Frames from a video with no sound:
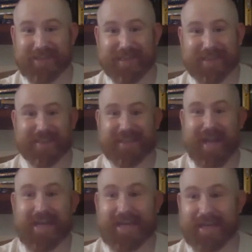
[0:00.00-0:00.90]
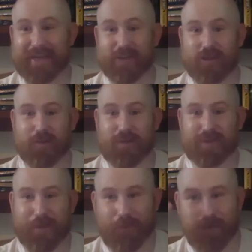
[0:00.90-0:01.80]
It's innate in humans.
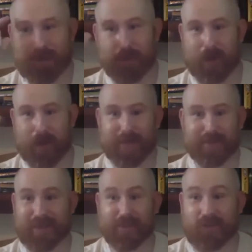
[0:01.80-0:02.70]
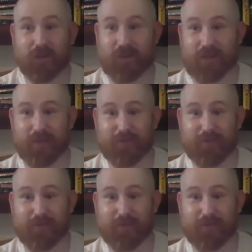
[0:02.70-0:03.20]
Our monkey brain is good enough